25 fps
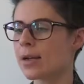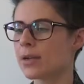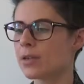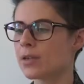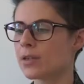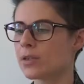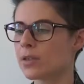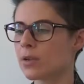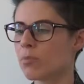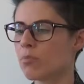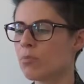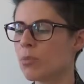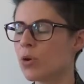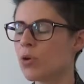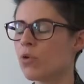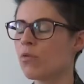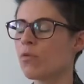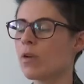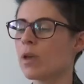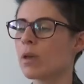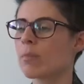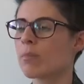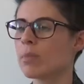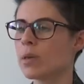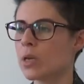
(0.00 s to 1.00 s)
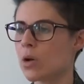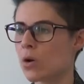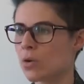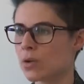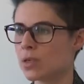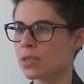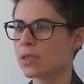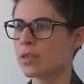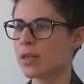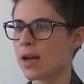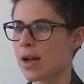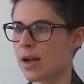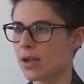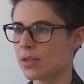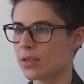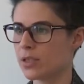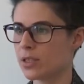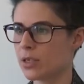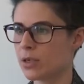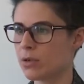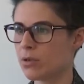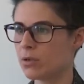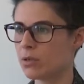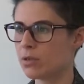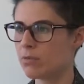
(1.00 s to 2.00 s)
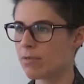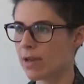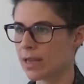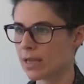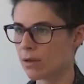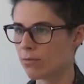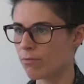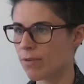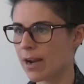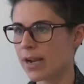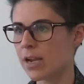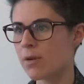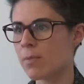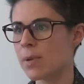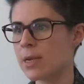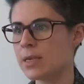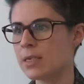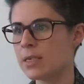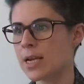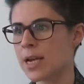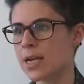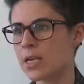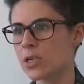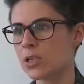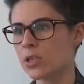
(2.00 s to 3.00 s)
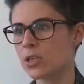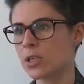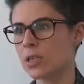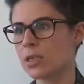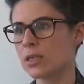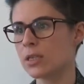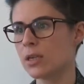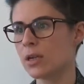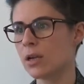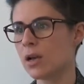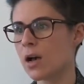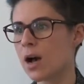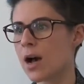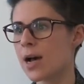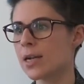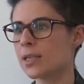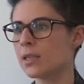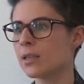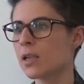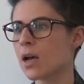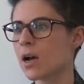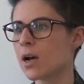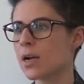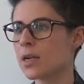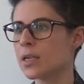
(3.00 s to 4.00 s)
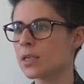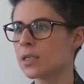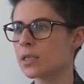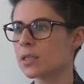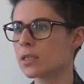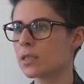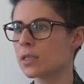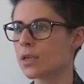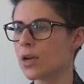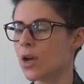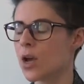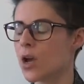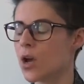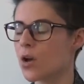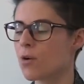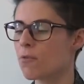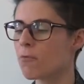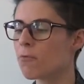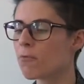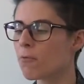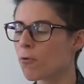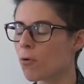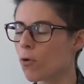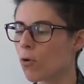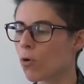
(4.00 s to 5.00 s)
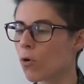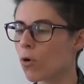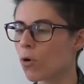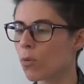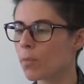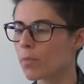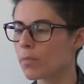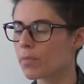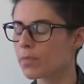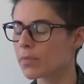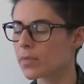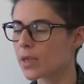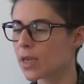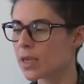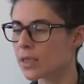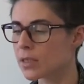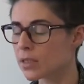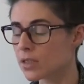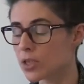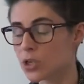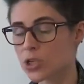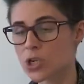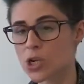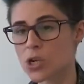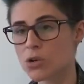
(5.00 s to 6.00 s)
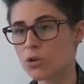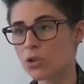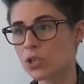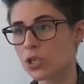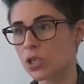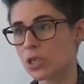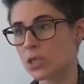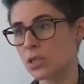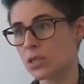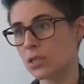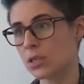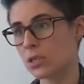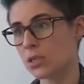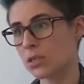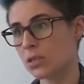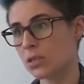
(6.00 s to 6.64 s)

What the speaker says: and moving beyond that to develop recommendations and guidelines for institutions,